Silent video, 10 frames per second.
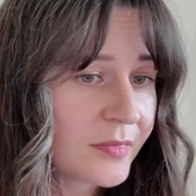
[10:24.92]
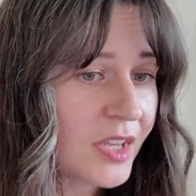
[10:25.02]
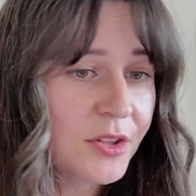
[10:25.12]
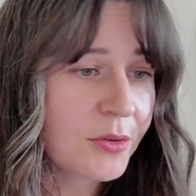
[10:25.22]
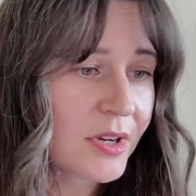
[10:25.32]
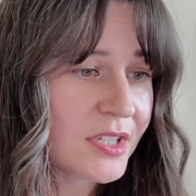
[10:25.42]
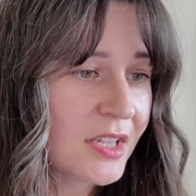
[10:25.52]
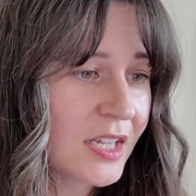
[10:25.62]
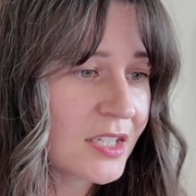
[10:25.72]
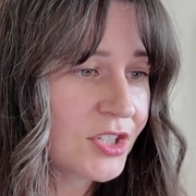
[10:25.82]
And the rest of
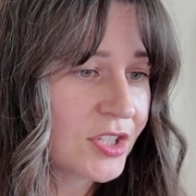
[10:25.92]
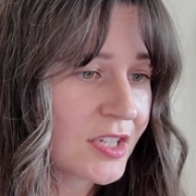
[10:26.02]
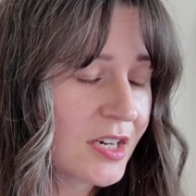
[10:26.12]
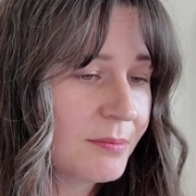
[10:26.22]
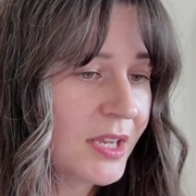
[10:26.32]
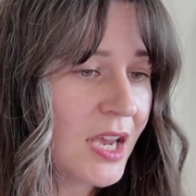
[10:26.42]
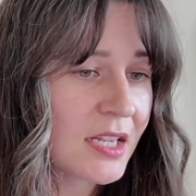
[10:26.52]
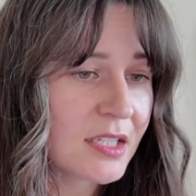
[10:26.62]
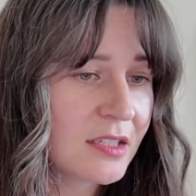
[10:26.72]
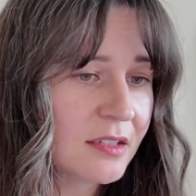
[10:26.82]
that's just kind of
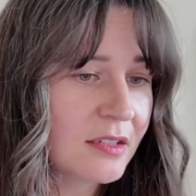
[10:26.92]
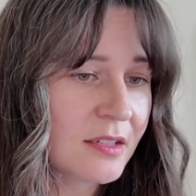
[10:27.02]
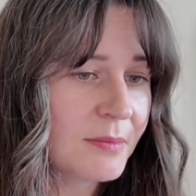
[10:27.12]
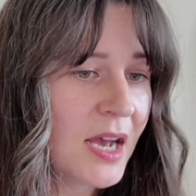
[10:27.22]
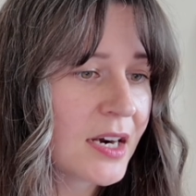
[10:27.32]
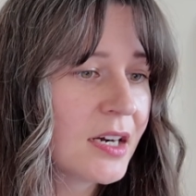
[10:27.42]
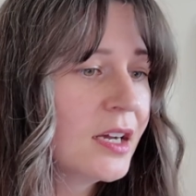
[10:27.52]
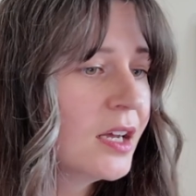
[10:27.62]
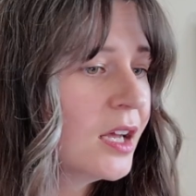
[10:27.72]
BS. That doesn't matter.